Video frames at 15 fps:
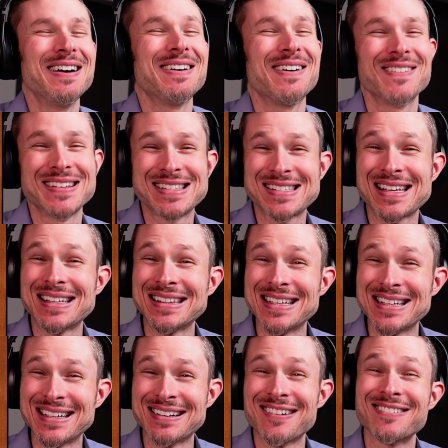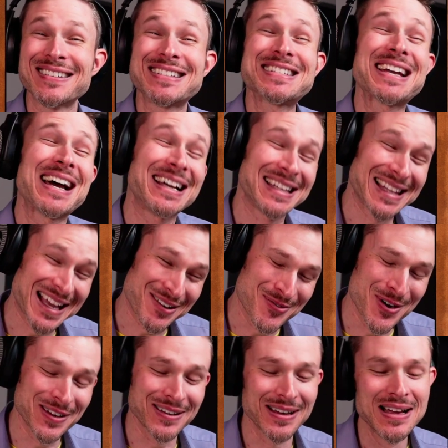I would say lean in on the childlike
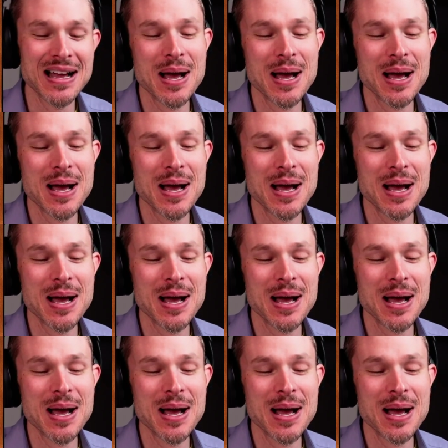wonder.